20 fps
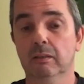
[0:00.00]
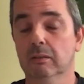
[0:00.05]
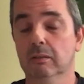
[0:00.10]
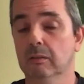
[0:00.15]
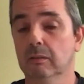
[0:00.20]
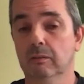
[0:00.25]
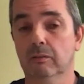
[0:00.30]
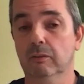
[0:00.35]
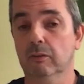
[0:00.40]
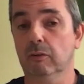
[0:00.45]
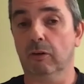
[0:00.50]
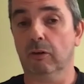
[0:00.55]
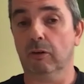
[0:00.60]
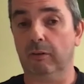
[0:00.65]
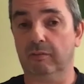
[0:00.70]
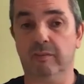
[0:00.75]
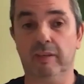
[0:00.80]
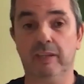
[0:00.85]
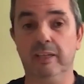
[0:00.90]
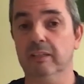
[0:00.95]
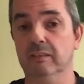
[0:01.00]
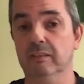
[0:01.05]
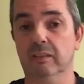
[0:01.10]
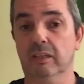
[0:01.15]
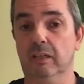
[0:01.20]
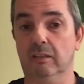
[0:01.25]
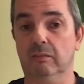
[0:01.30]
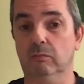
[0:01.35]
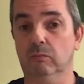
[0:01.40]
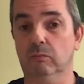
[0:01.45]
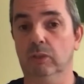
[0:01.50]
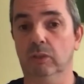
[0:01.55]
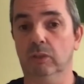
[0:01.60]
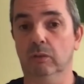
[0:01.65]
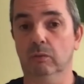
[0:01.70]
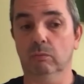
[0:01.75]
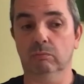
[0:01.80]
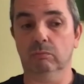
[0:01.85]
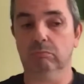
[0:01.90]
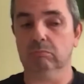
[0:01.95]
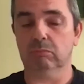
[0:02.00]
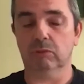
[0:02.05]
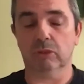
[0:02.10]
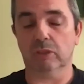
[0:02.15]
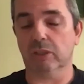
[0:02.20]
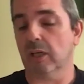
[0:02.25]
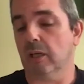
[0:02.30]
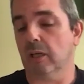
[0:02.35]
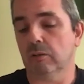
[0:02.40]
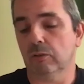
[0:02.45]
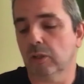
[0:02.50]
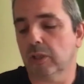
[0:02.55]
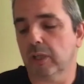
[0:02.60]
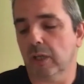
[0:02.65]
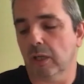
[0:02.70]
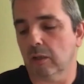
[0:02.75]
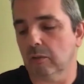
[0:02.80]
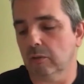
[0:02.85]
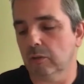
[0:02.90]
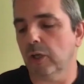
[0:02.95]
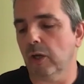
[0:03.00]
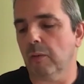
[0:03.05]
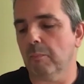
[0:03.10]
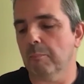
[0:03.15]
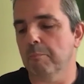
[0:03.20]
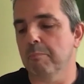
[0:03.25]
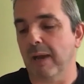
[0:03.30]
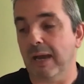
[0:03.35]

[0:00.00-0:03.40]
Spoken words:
There are things that you can't